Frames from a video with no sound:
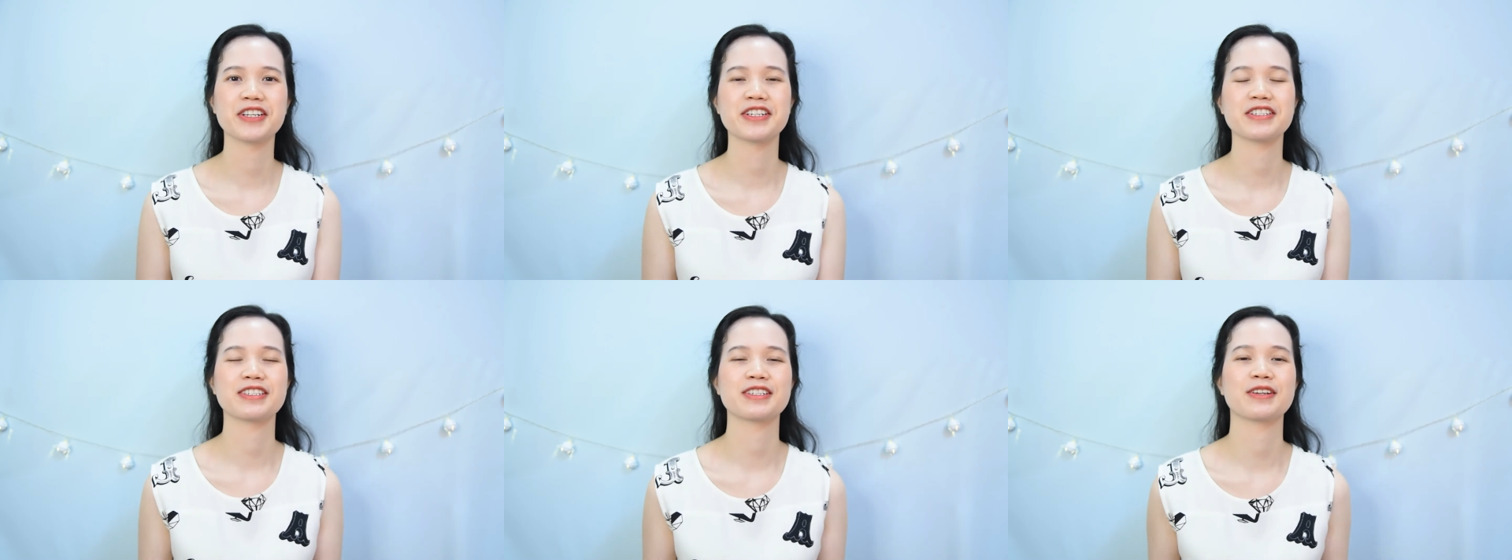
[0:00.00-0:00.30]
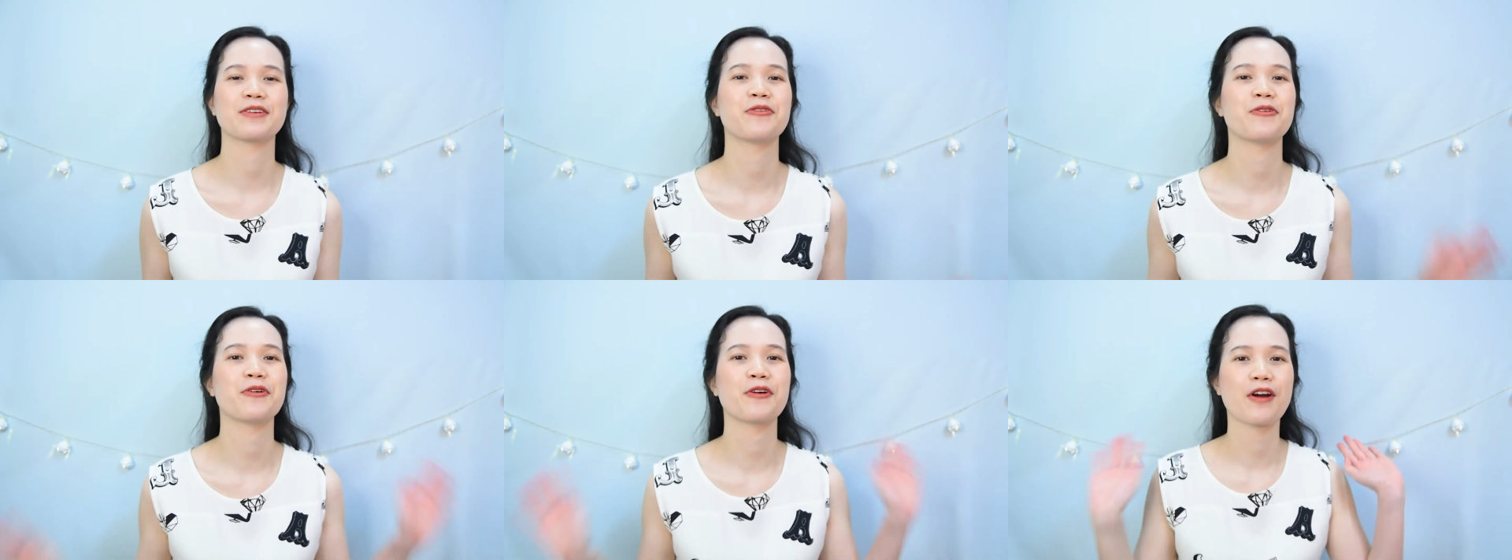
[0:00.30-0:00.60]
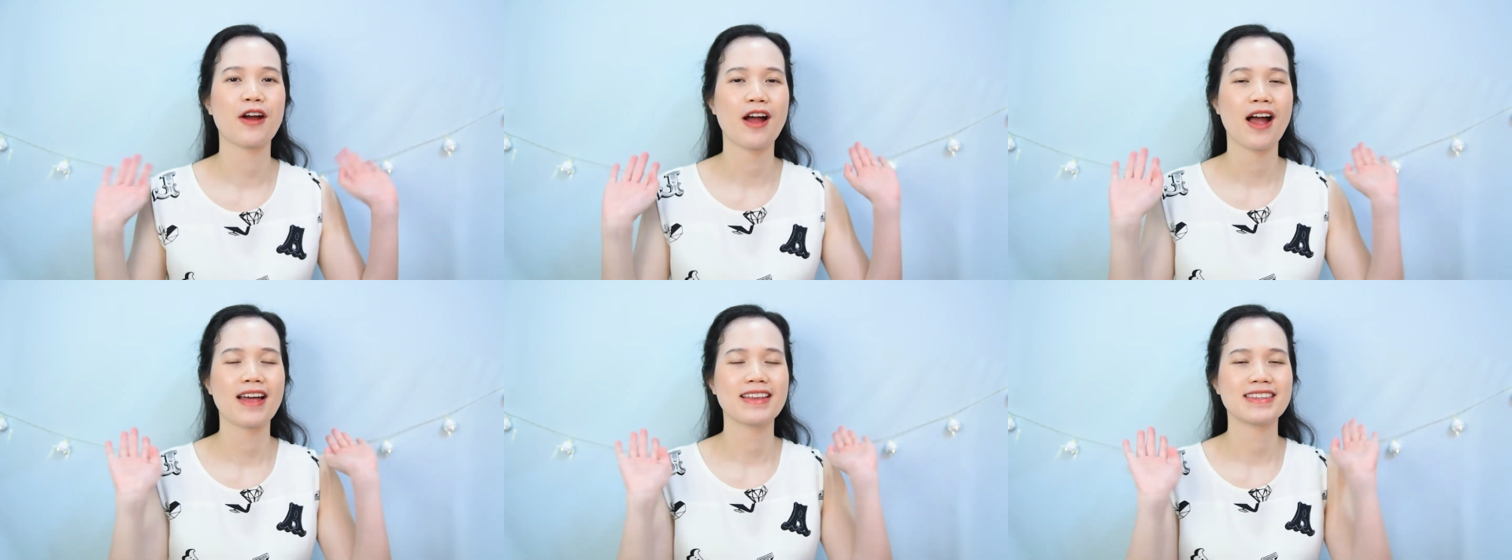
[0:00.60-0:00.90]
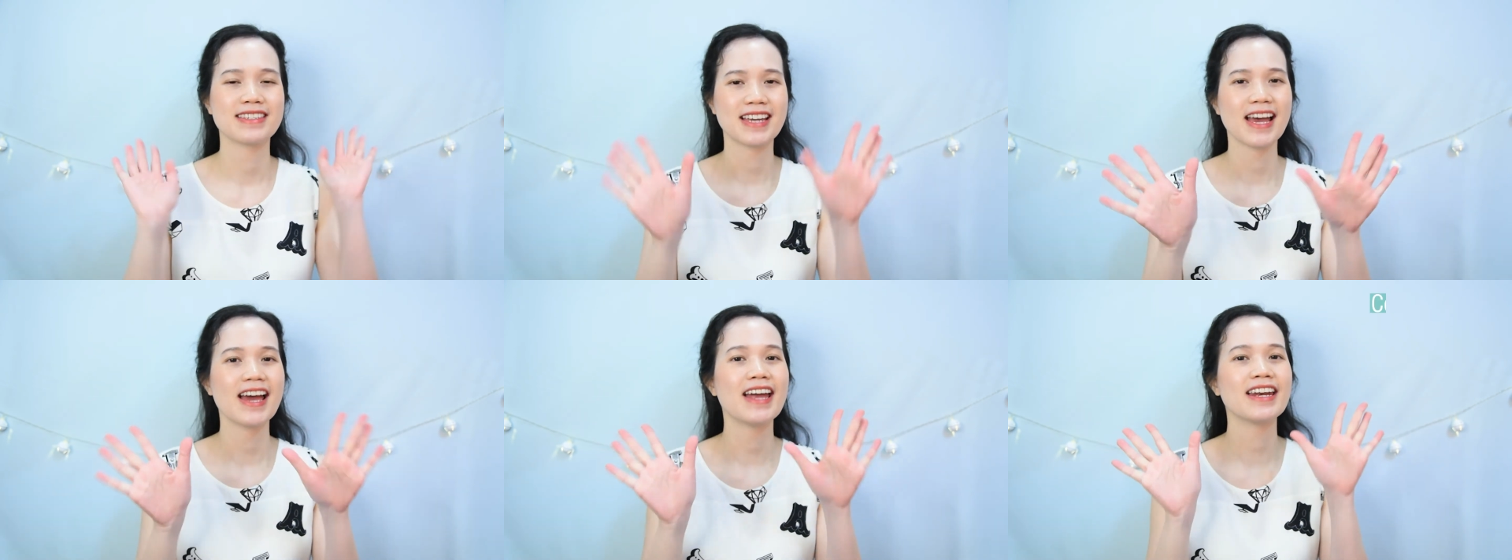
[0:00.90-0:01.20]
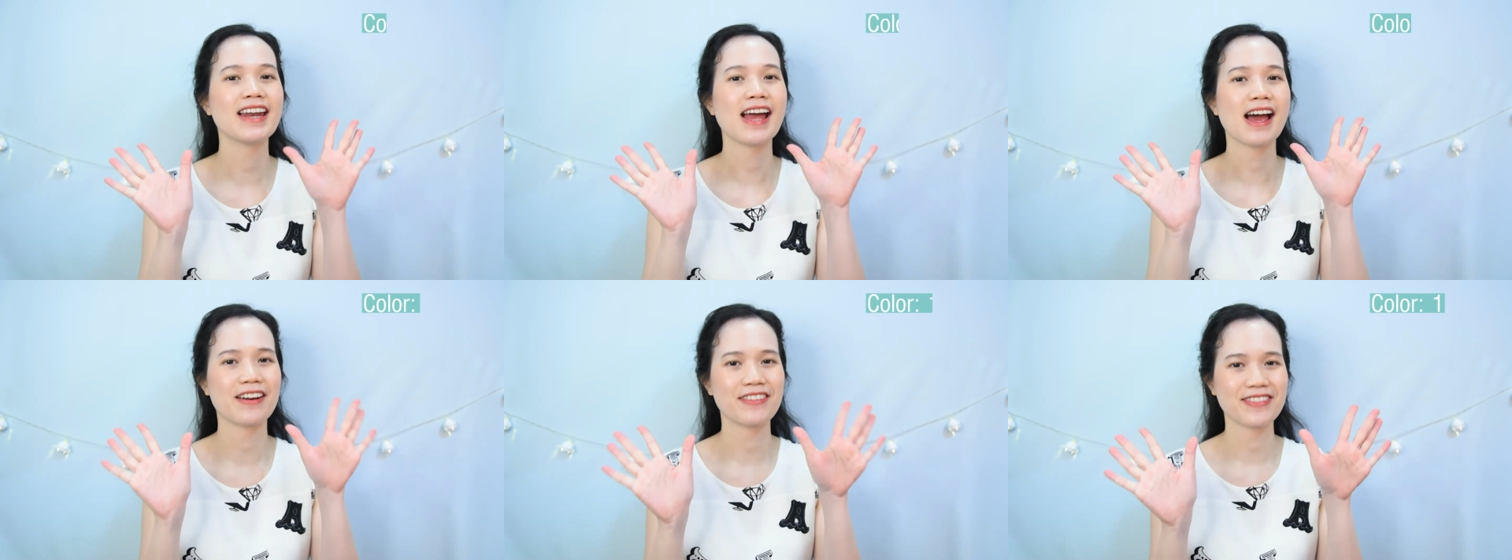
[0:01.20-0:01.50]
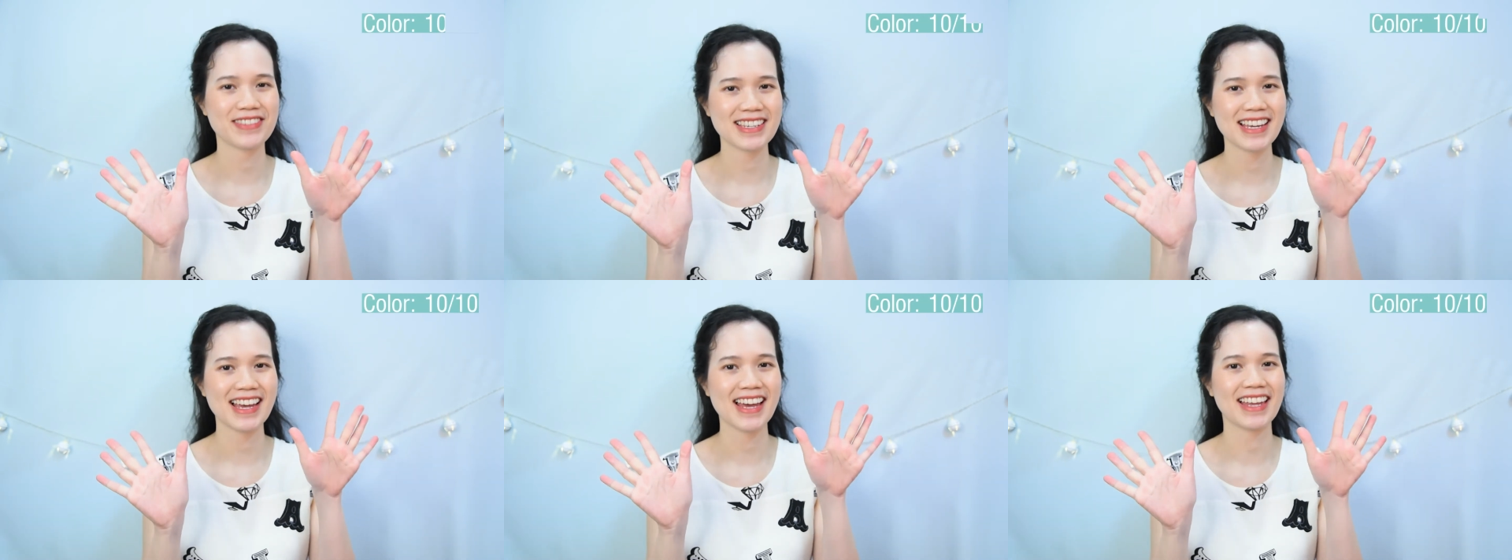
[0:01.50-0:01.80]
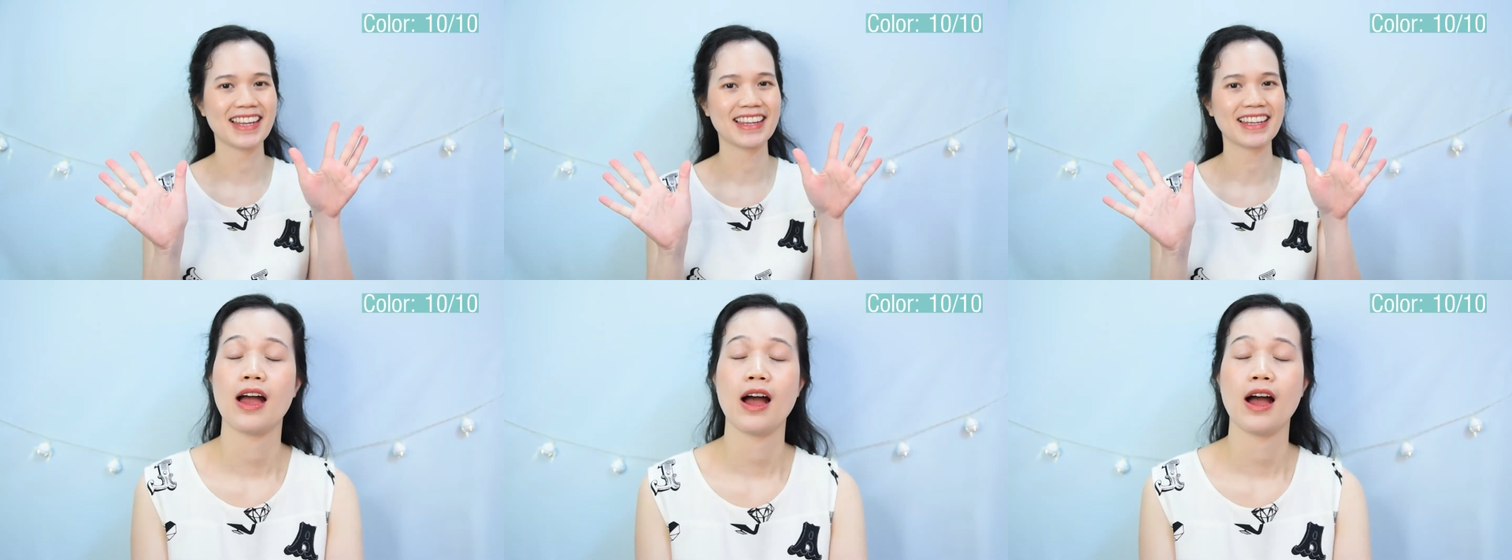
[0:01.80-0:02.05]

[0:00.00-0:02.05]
a score 10 out of 10.